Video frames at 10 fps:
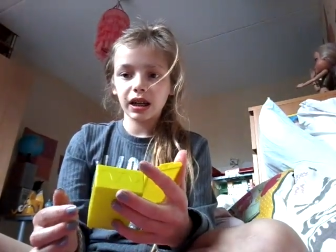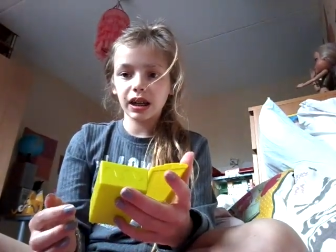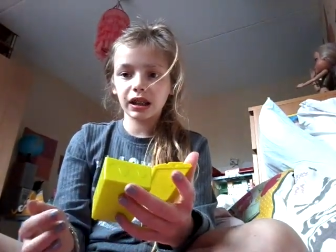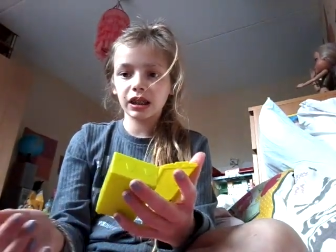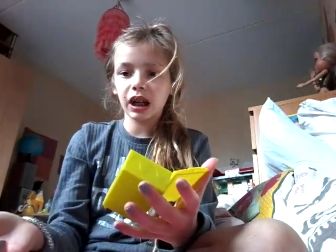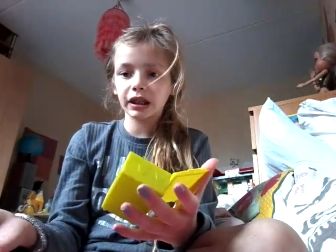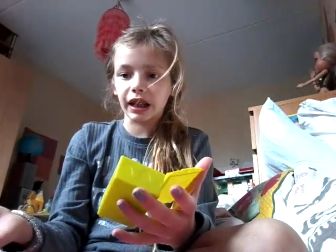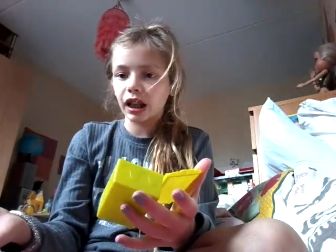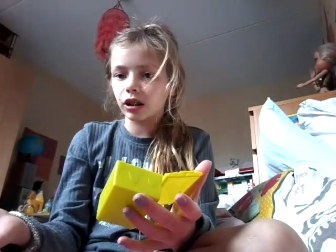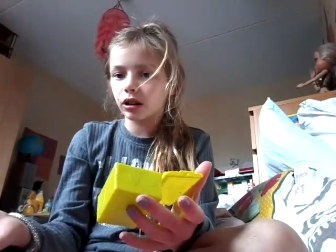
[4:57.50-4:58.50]
it's not
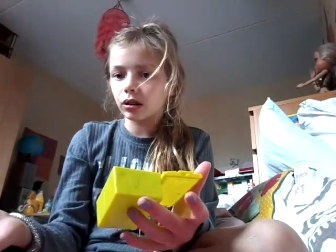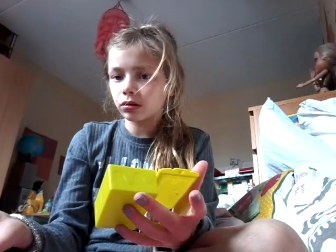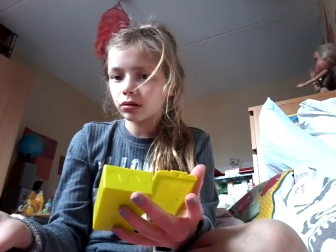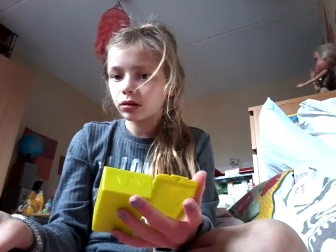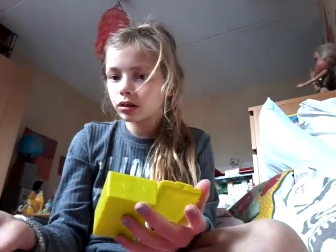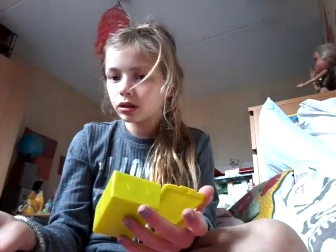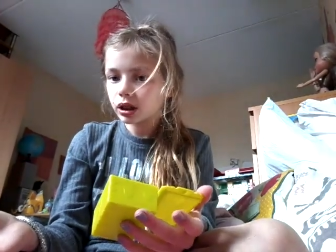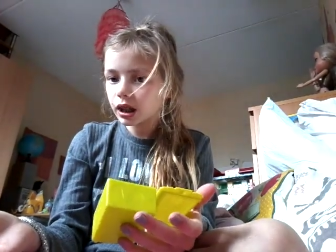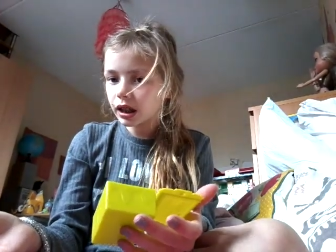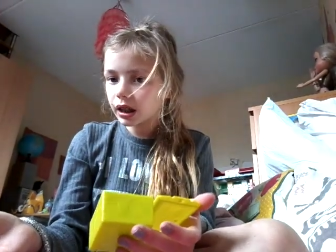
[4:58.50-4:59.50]
yellow,
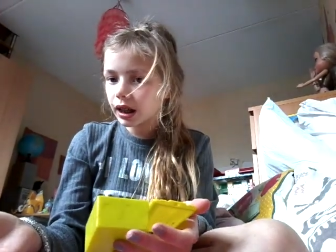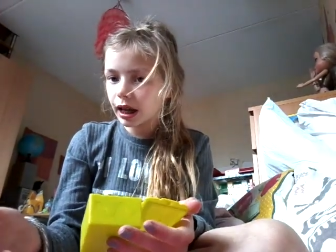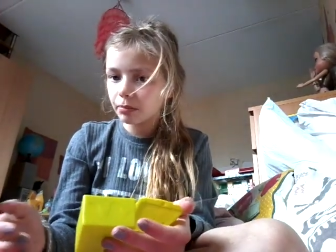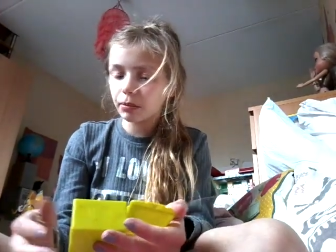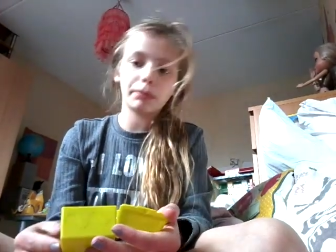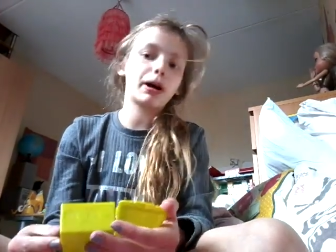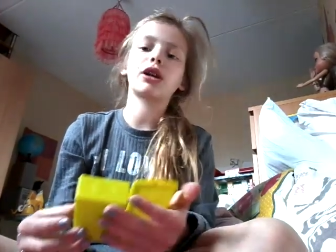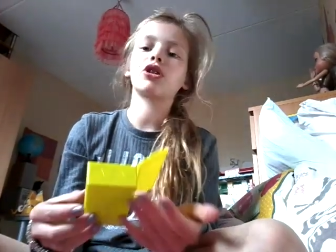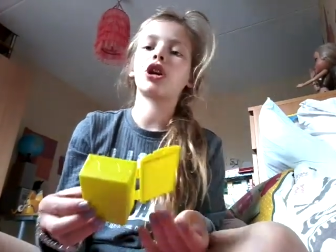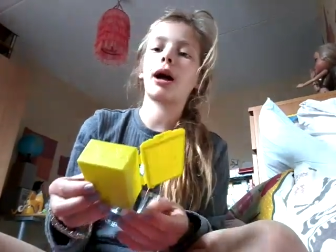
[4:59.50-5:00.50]
and my butter
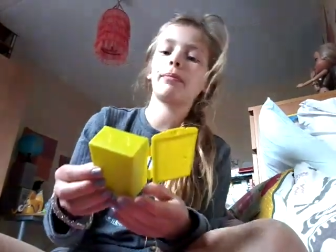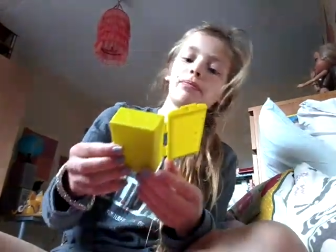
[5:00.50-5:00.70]
slime